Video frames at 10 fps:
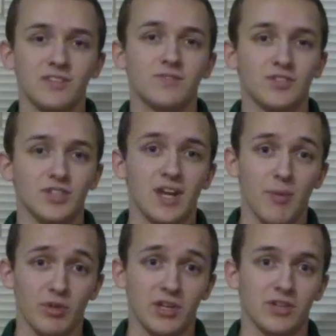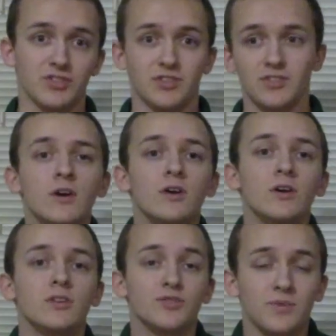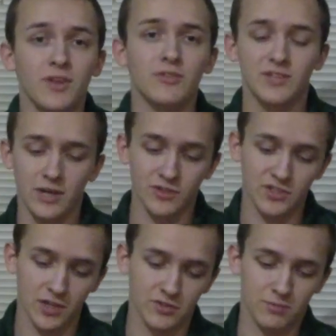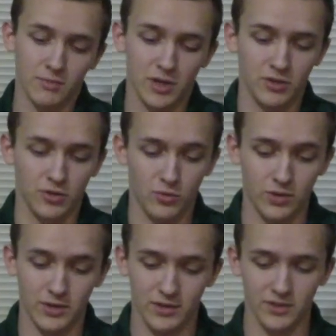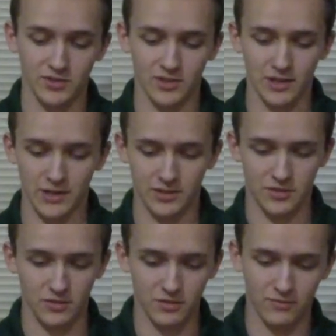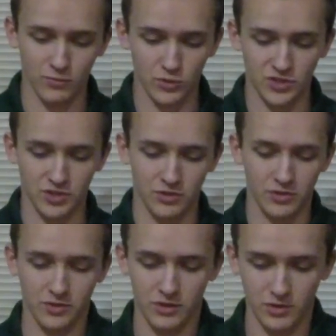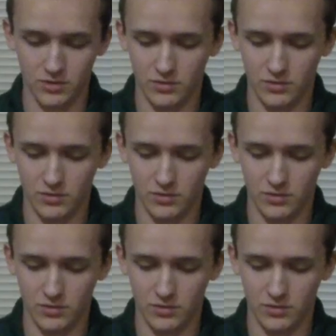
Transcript: fishing applications. So another downside to mono is that, unfortunately, if